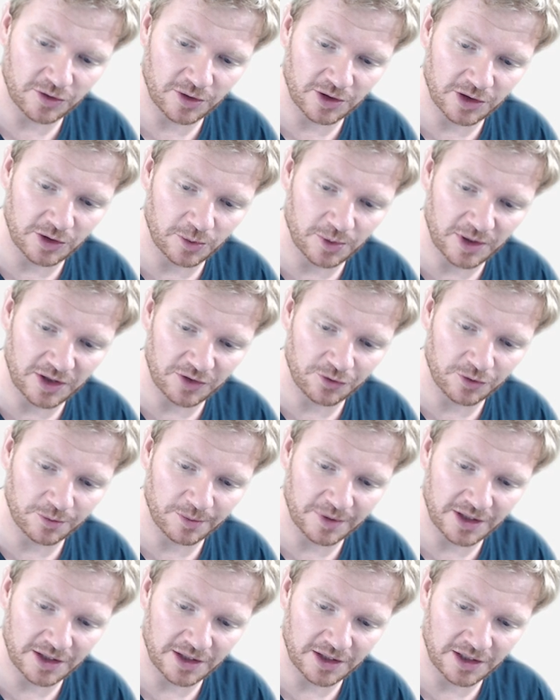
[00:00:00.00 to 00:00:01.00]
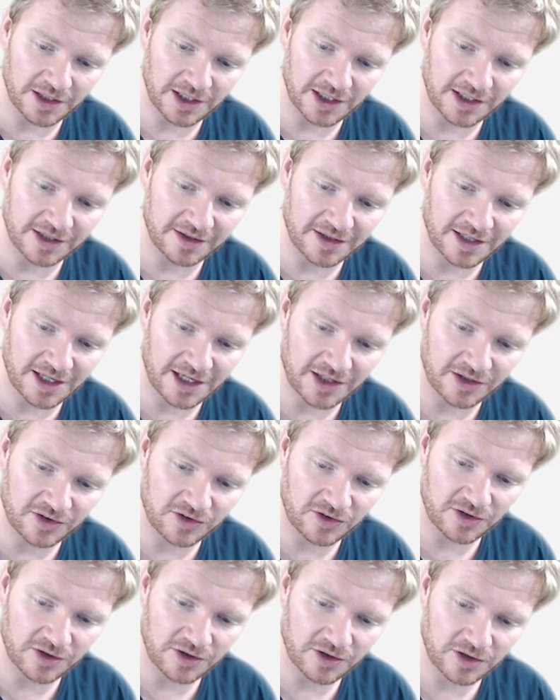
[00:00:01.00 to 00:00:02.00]
going away from it like
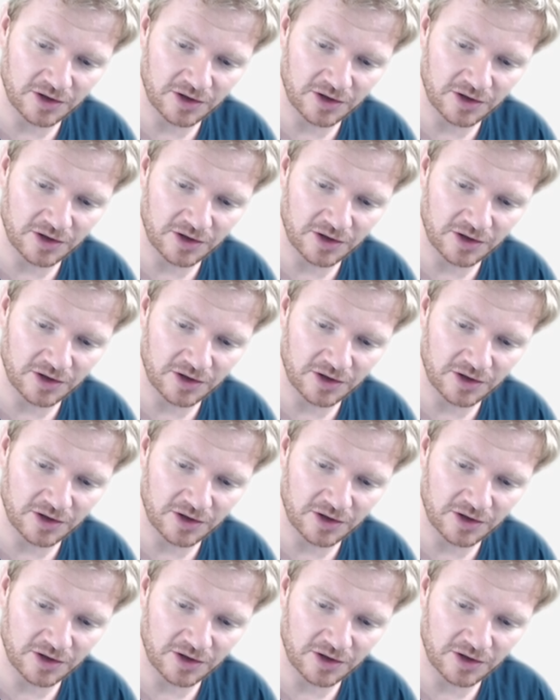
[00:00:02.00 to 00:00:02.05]
that.